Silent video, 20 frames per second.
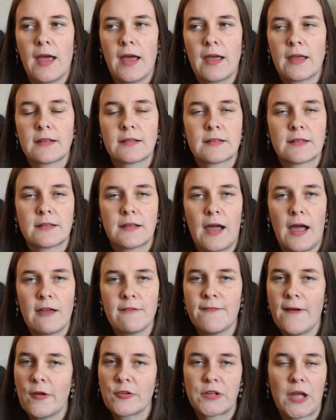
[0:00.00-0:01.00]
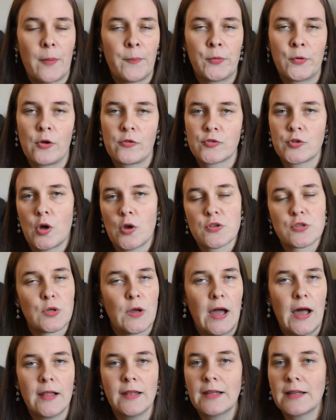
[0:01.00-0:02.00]
And I found a couple of those, so
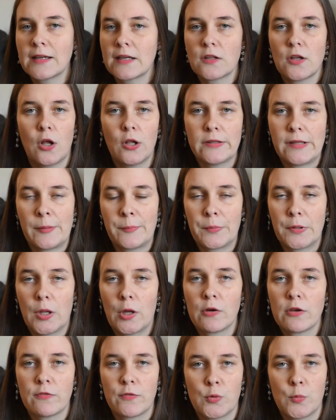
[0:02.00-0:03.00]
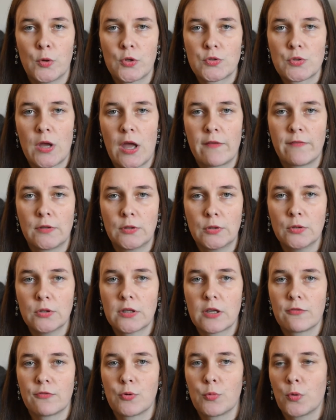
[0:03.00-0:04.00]
I'll link it all down below if you want to have a look,
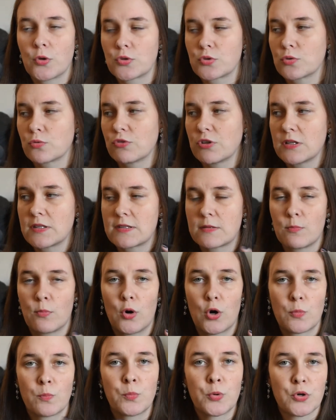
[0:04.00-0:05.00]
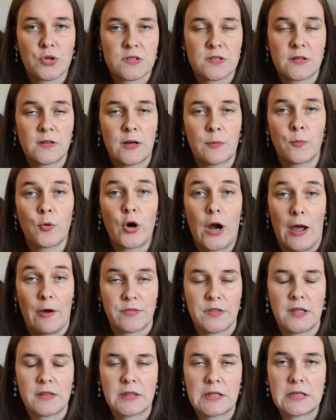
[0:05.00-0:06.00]
if you want to read more books that are more
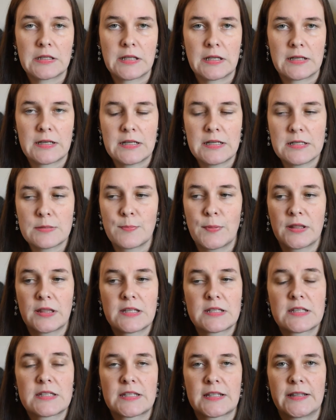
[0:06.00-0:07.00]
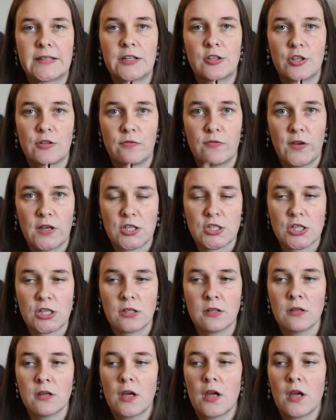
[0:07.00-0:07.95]
authentic than this, but this is clearly fiction,